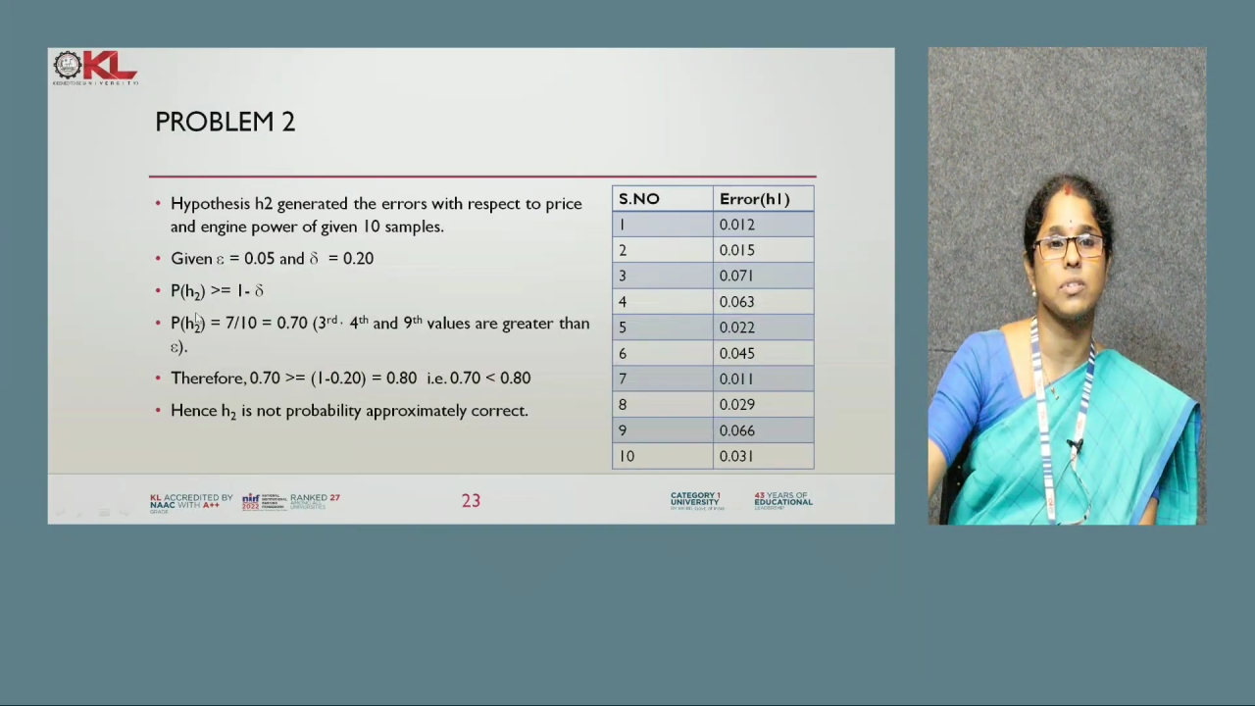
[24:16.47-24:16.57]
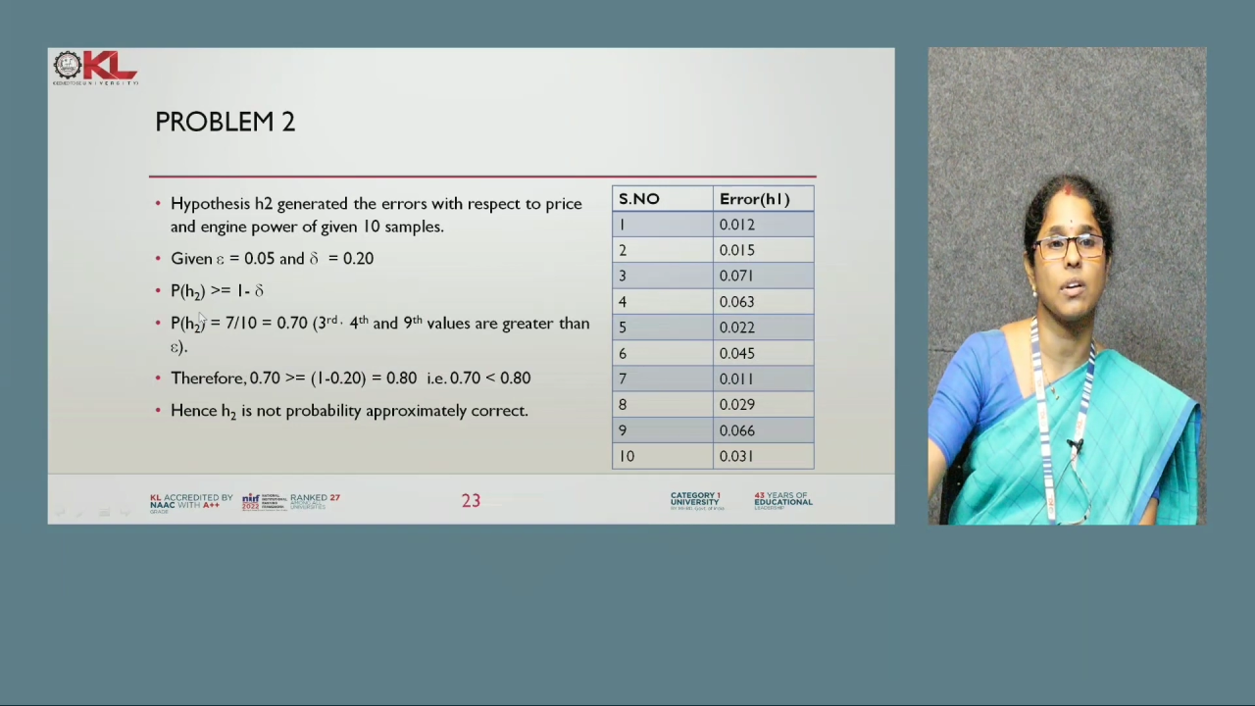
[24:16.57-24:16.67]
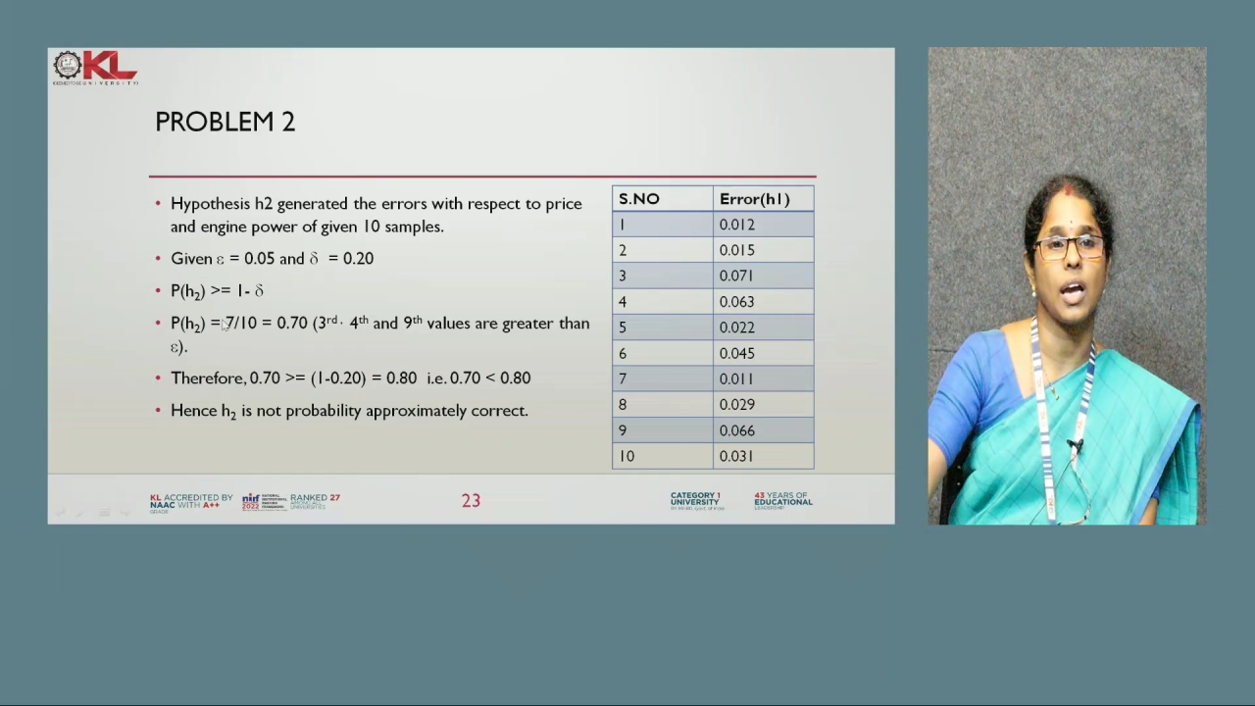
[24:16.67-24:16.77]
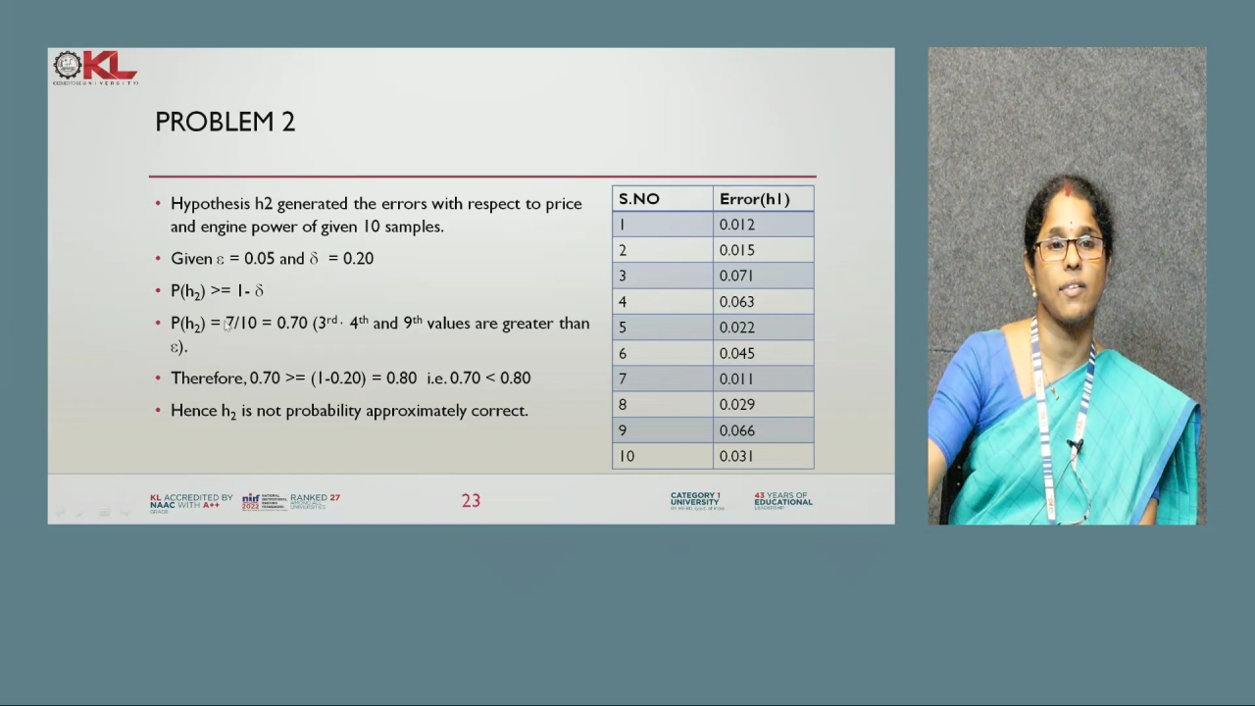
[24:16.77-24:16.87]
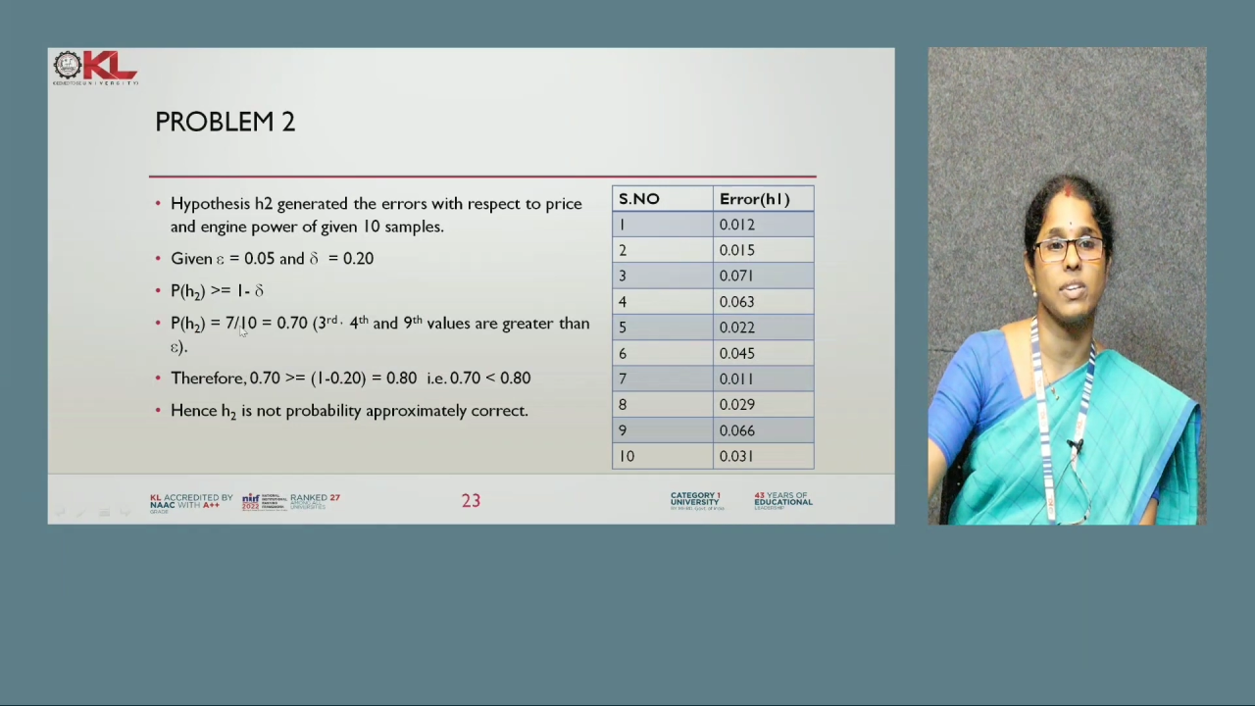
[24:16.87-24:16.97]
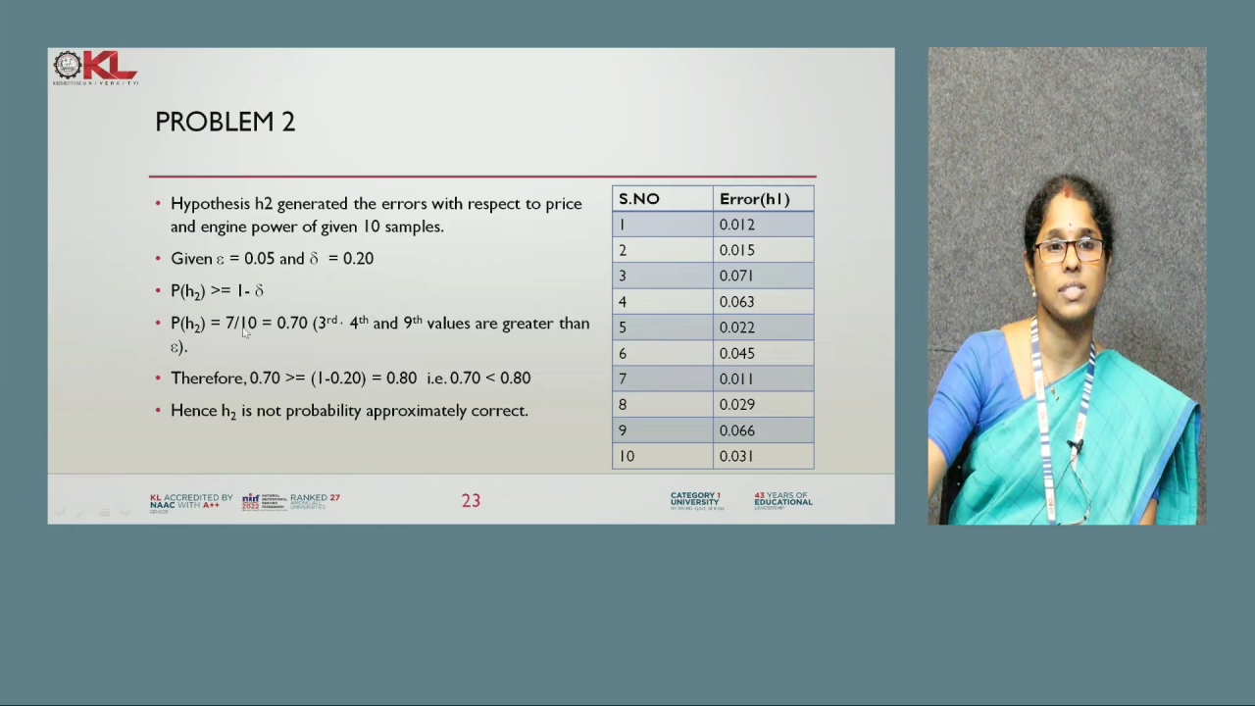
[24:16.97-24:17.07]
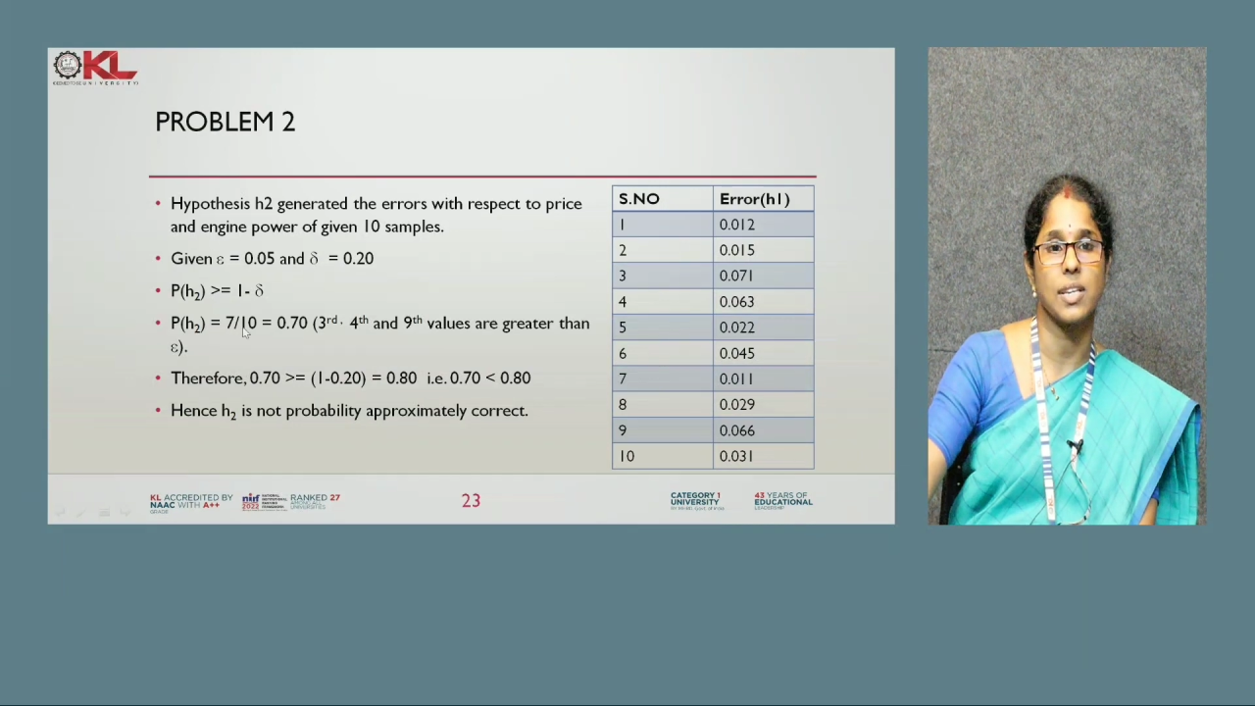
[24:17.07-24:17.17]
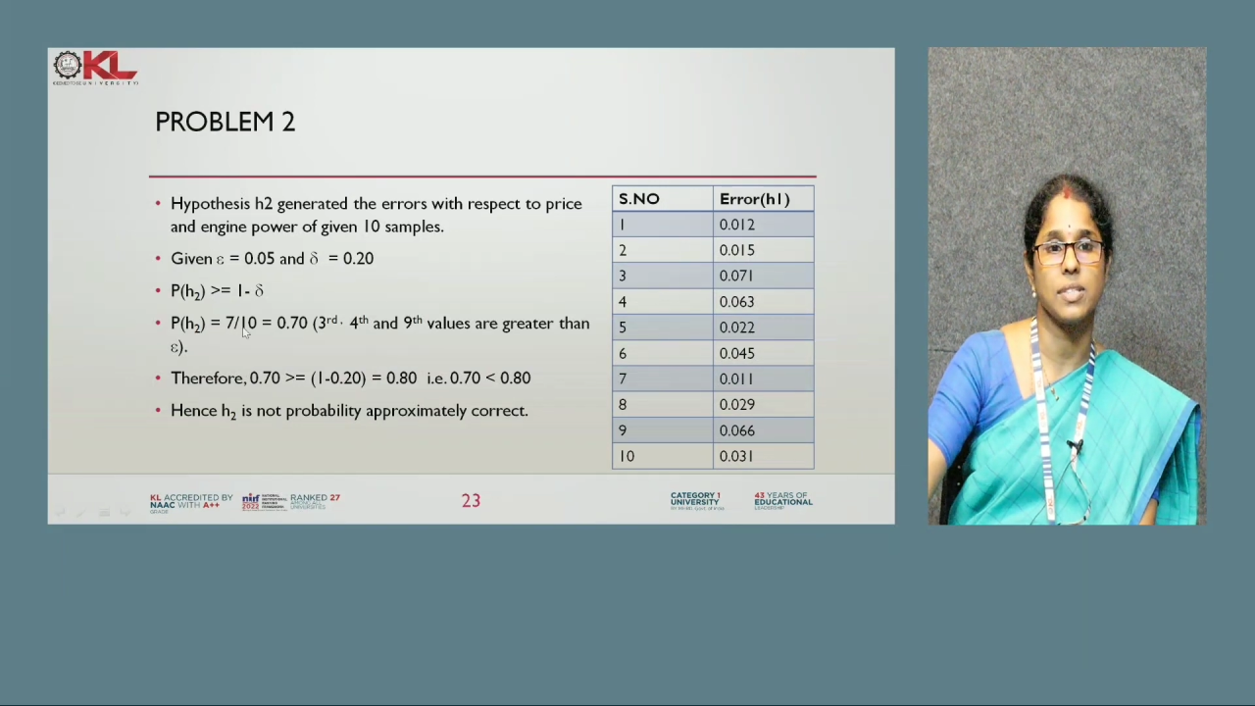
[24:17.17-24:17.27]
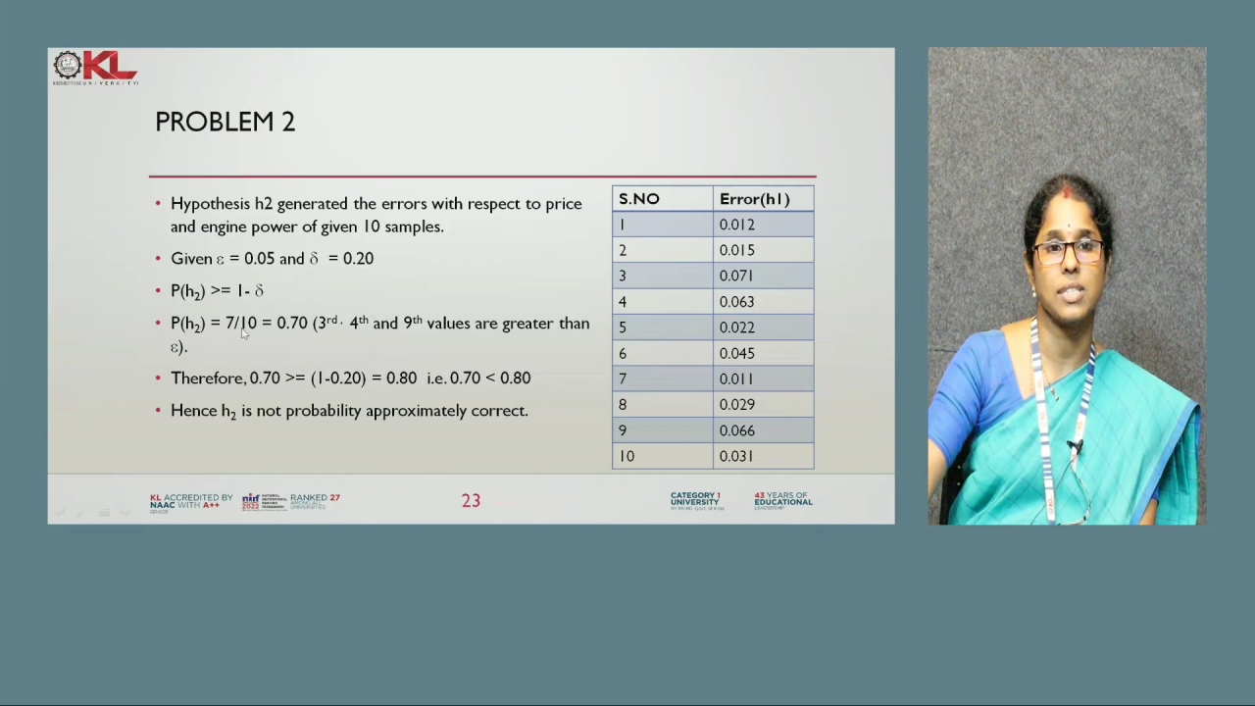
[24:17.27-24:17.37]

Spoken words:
you are having 7